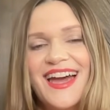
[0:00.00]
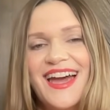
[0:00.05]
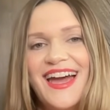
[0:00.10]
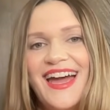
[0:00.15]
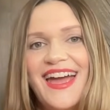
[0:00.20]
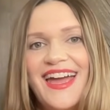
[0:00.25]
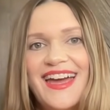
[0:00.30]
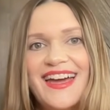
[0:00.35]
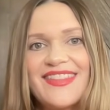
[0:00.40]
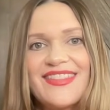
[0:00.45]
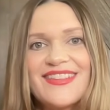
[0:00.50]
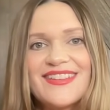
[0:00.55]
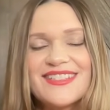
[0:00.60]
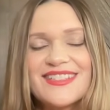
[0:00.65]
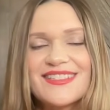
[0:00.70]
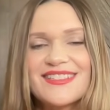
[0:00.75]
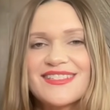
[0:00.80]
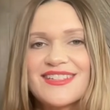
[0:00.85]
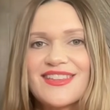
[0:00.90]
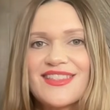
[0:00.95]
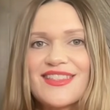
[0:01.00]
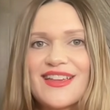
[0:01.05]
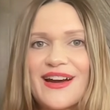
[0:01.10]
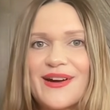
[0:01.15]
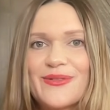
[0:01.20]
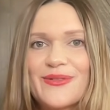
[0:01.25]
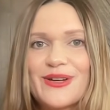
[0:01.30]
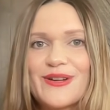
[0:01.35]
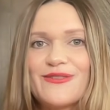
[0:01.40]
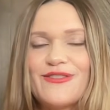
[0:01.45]
and this is the
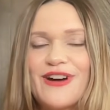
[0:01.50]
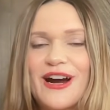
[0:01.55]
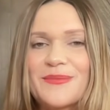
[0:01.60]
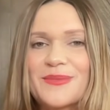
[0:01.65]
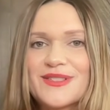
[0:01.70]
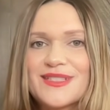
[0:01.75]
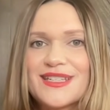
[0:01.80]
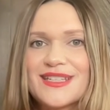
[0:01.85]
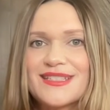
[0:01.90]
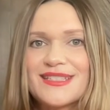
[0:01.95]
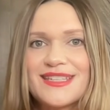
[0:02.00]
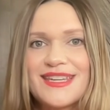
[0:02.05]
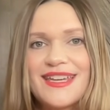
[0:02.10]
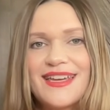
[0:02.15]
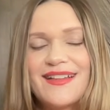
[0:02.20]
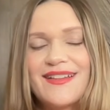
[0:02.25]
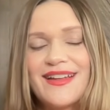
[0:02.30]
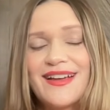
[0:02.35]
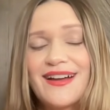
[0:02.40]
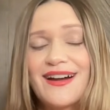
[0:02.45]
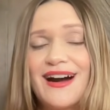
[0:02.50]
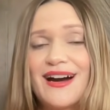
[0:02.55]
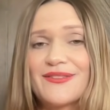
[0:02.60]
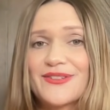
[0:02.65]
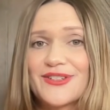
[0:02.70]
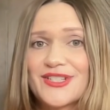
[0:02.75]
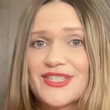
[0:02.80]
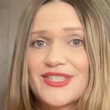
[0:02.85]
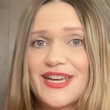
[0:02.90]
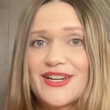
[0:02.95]
Thyroid Pharmacist Healing
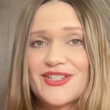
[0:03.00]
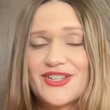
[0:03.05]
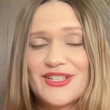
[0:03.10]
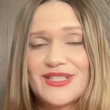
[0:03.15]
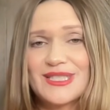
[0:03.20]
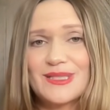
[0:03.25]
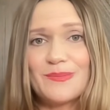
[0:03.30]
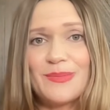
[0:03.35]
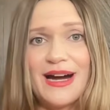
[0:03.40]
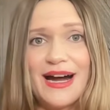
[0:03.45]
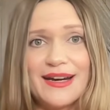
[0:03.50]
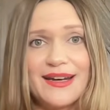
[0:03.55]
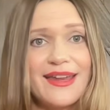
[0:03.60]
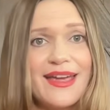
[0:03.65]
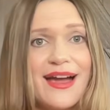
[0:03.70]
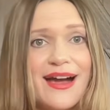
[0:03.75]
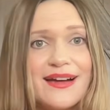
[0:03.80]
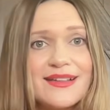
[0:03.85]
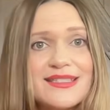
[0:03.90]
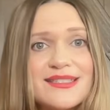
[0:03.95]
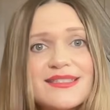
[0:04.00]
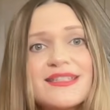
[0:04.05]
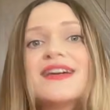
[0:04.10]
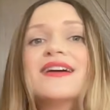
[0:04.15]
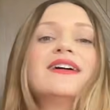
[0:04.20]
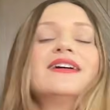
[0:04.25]
Conversations podcast.